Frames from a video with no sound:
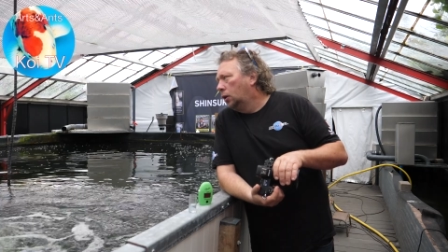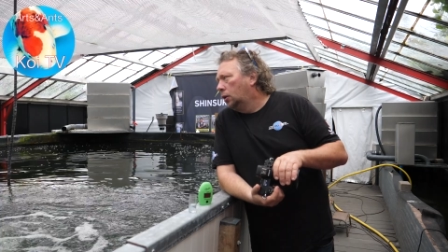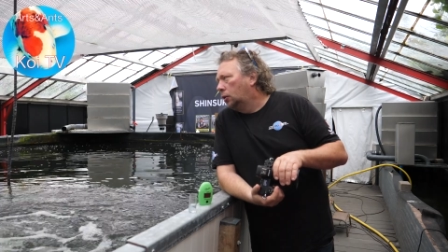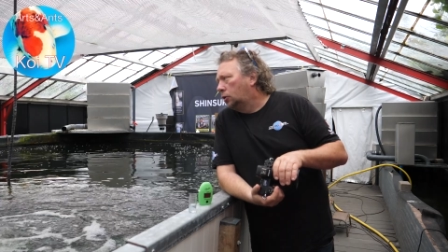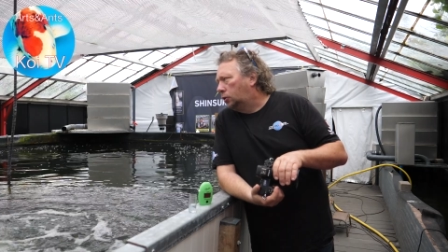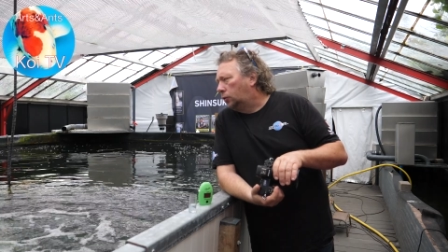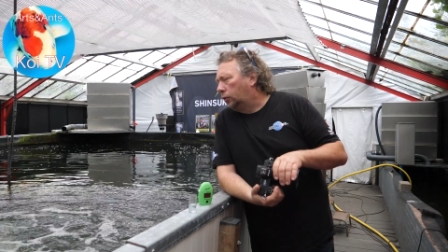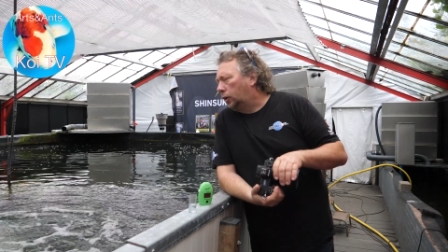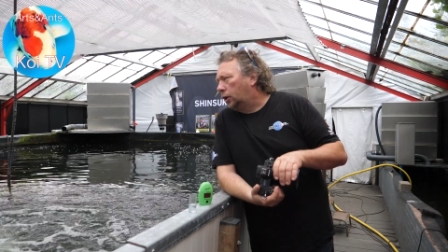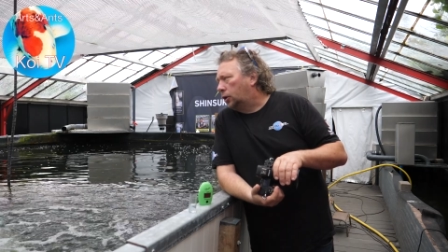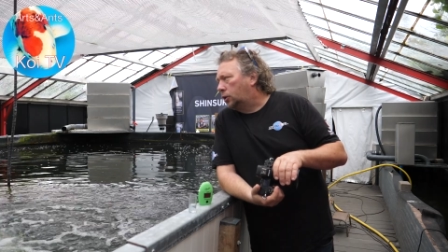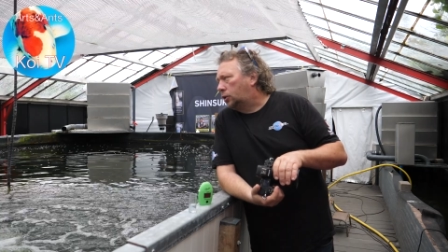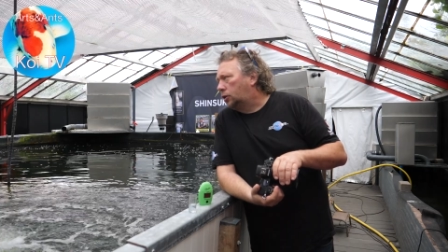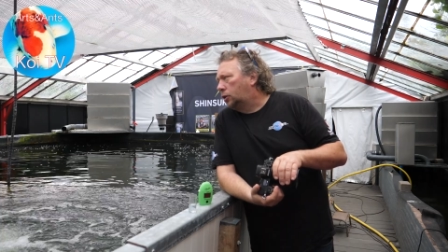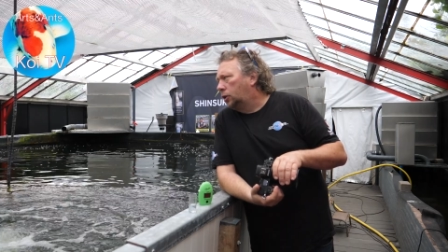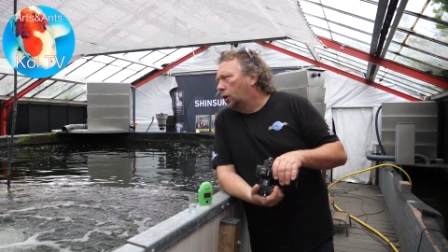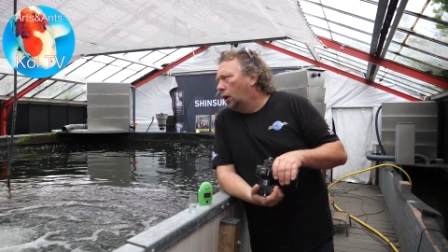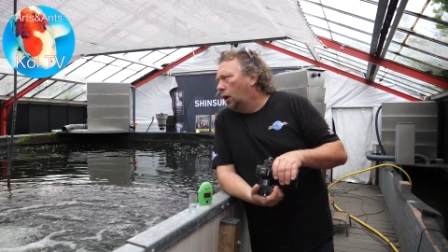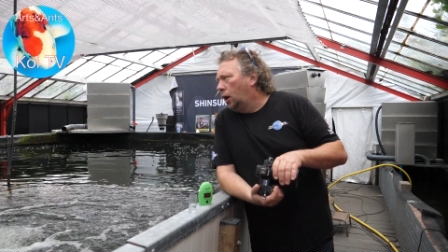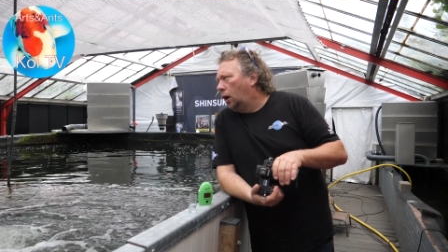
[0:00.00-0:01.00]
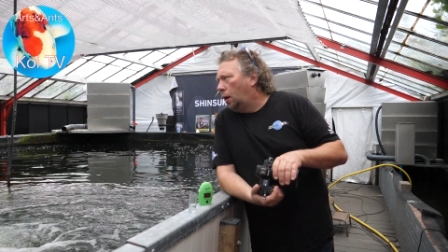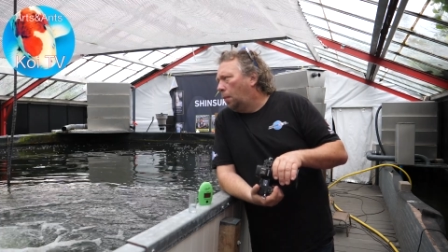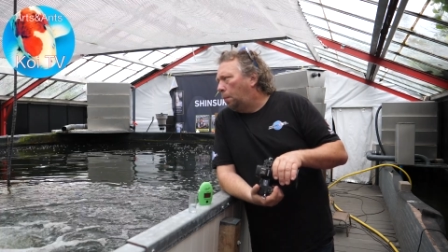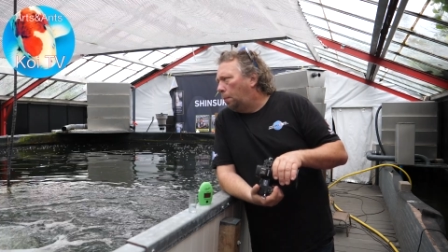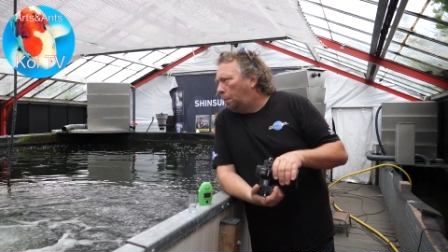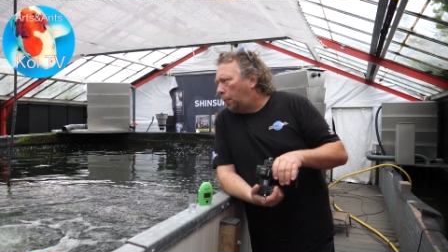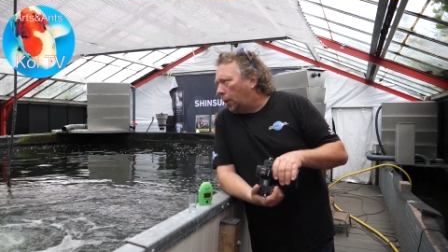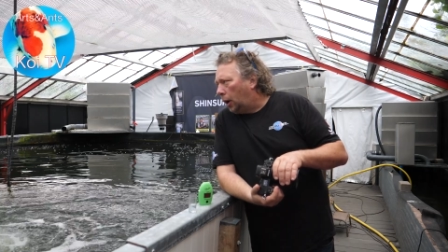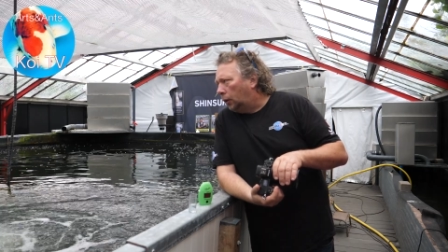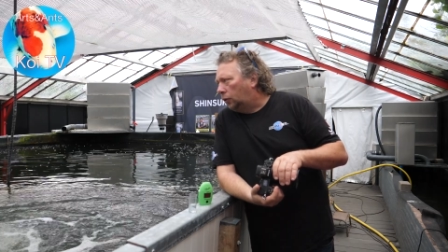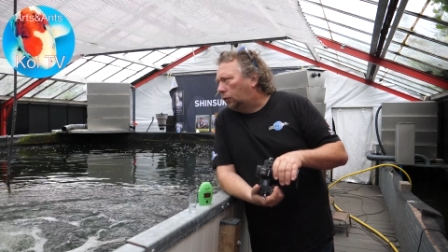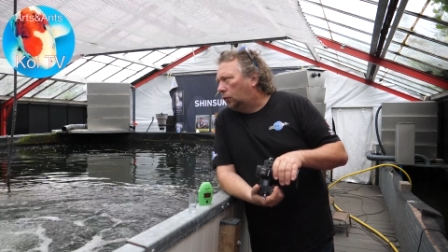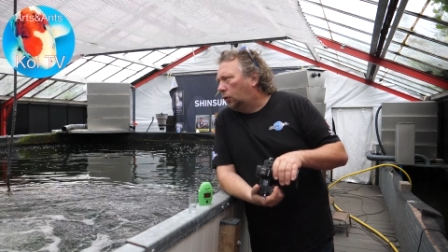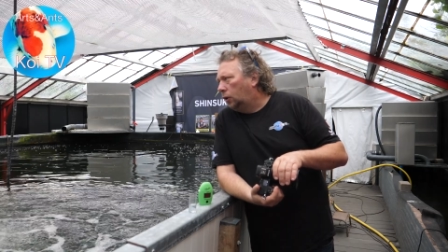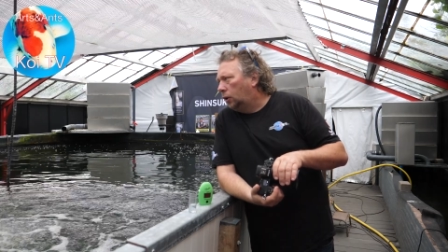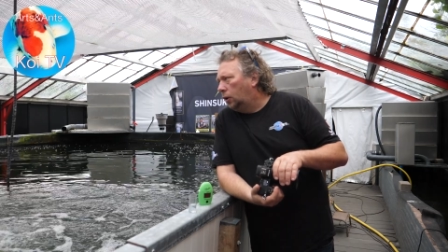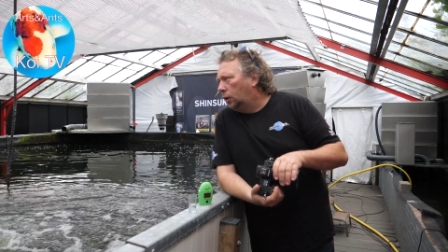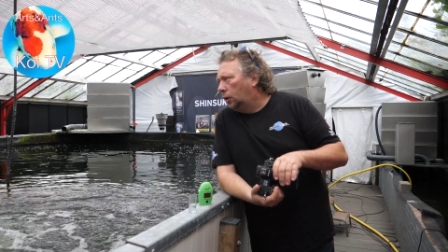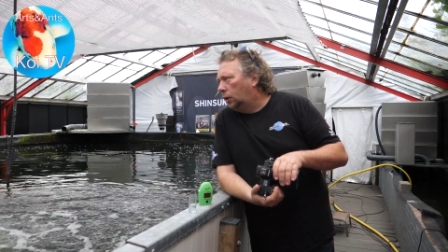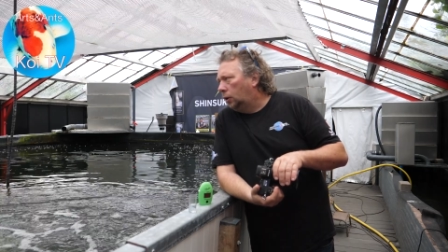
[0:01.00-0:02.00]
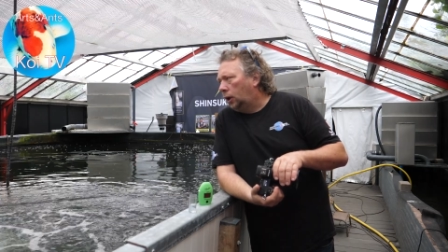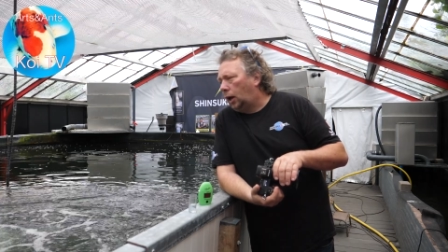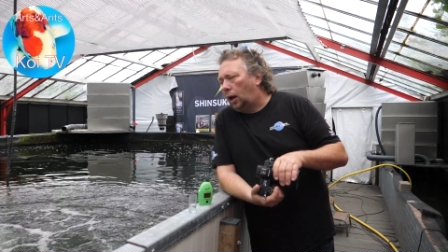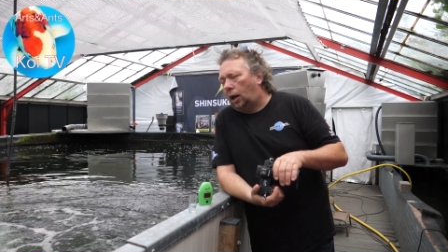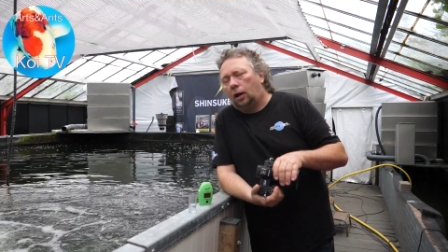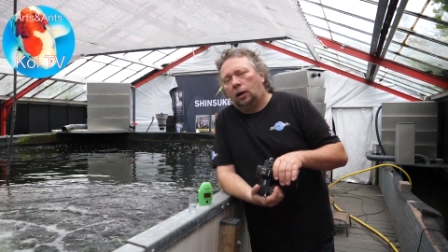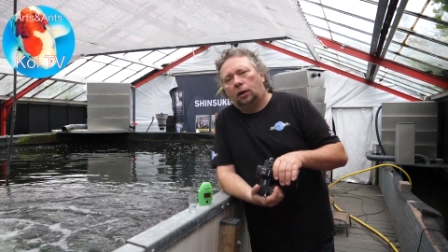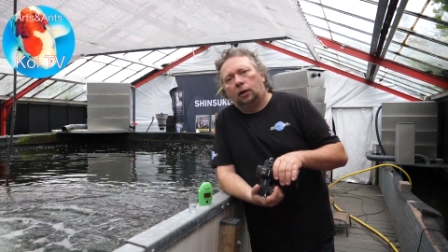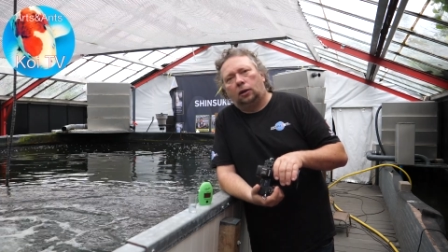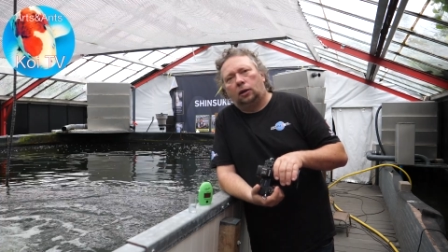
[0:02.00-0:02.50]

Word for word: Stress, but yeah,